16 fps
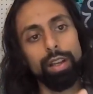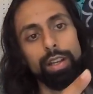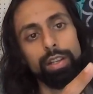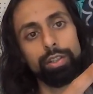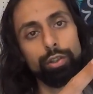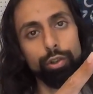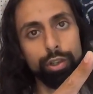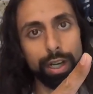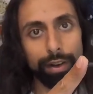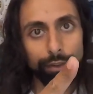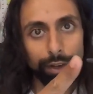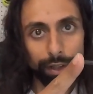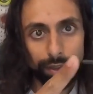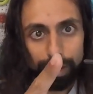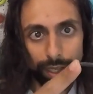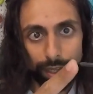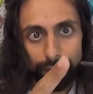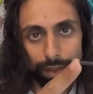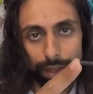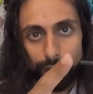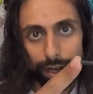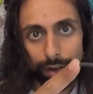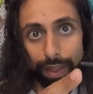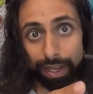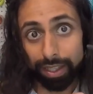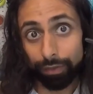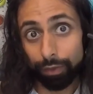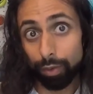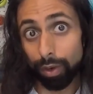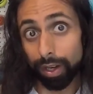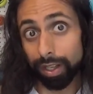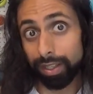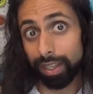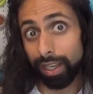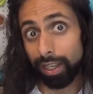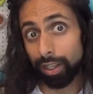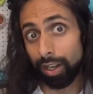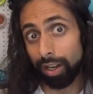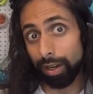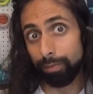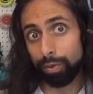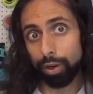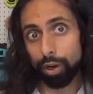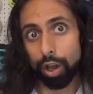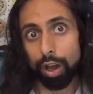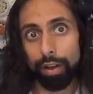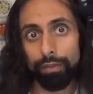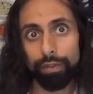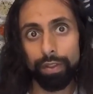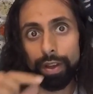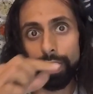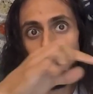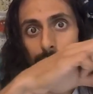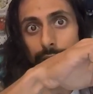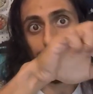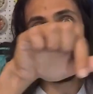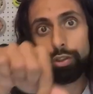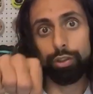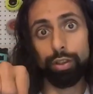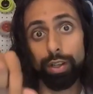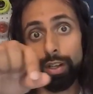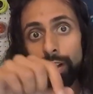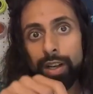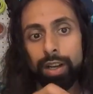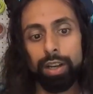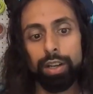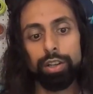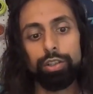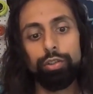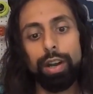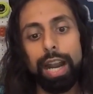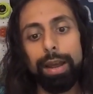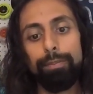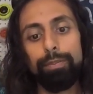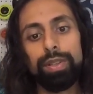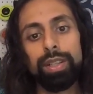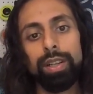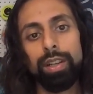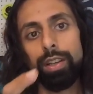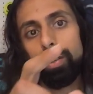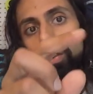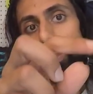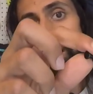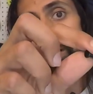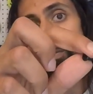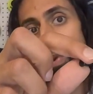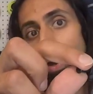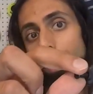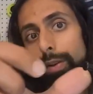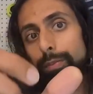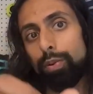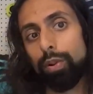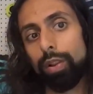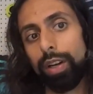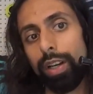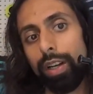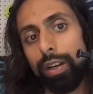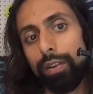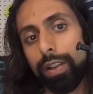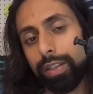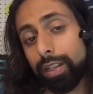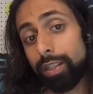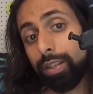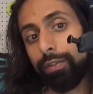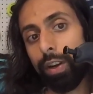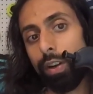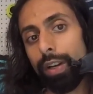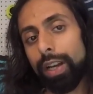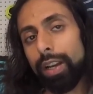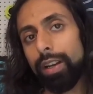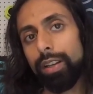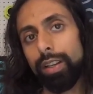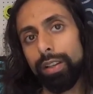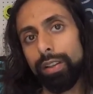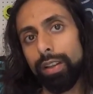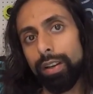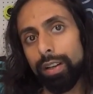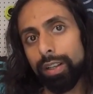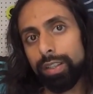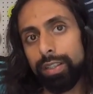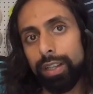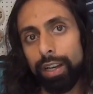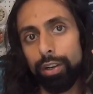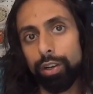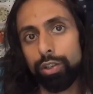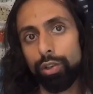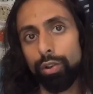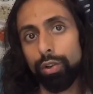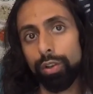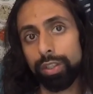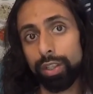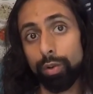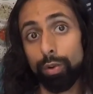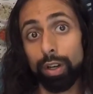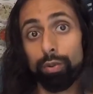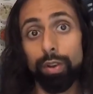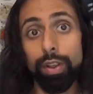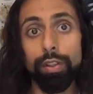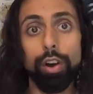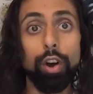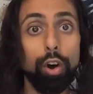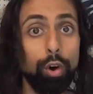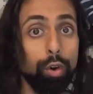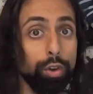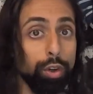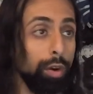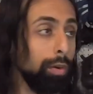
screwdriver at the end there. That's if you want to take on, put off the extra straps. You got a bearing puller here. That's actually very handy. And then a standard tool. It's going to work with all your